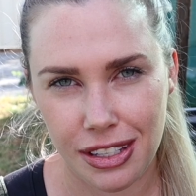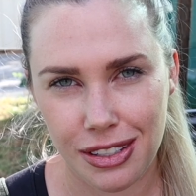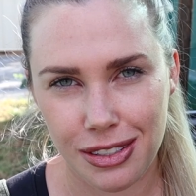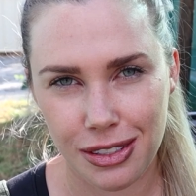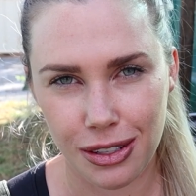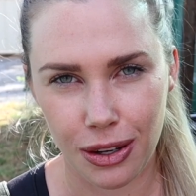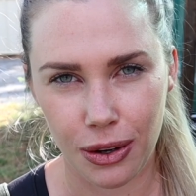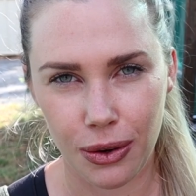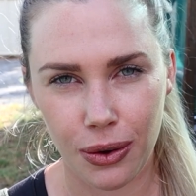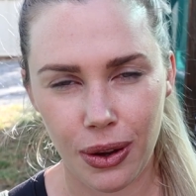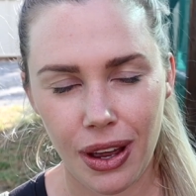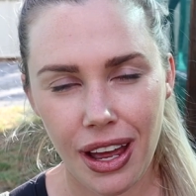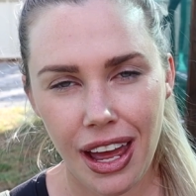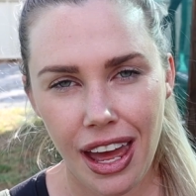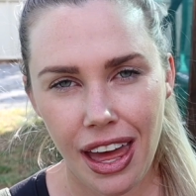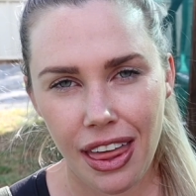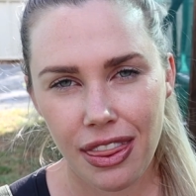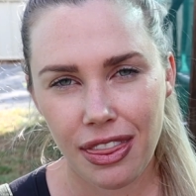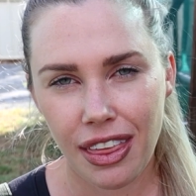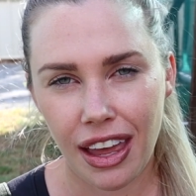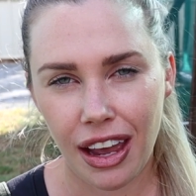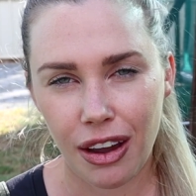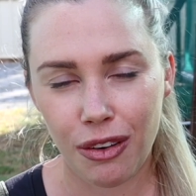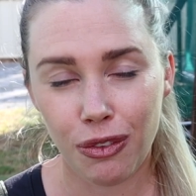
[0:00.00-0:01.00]
So
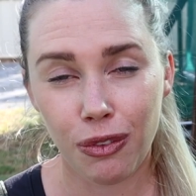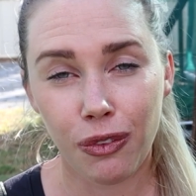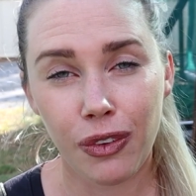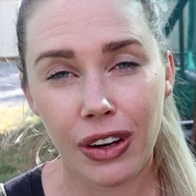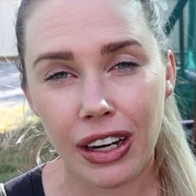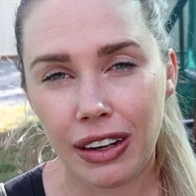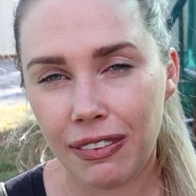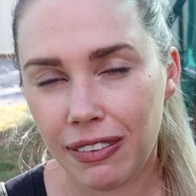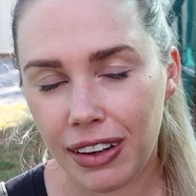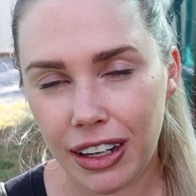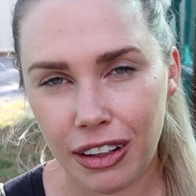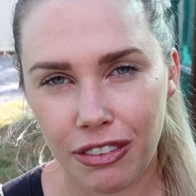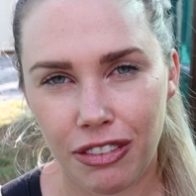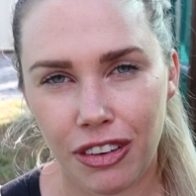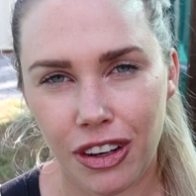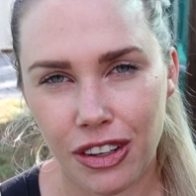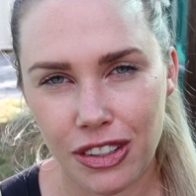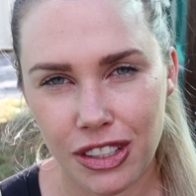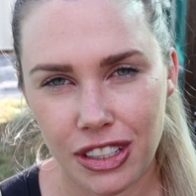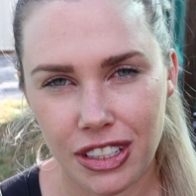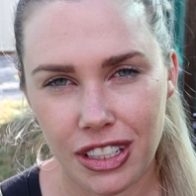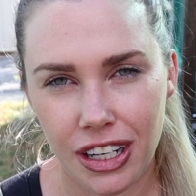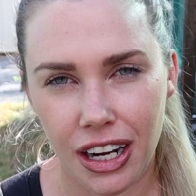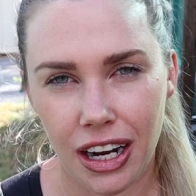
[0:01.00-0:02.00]
they are really, really
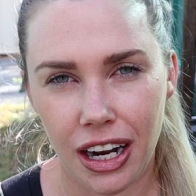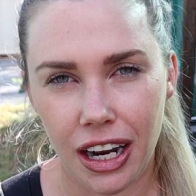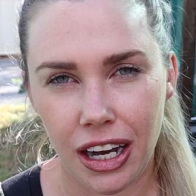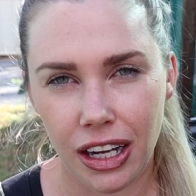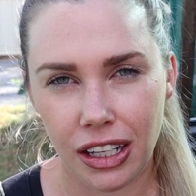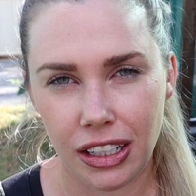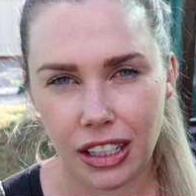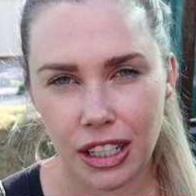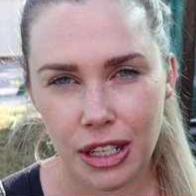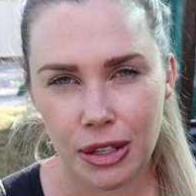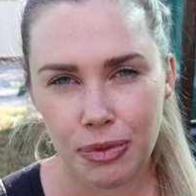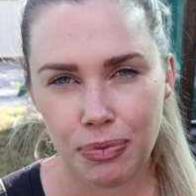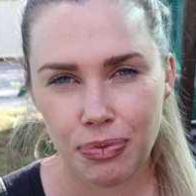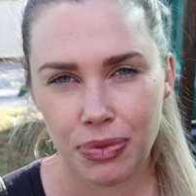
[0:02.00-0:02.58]
versatile,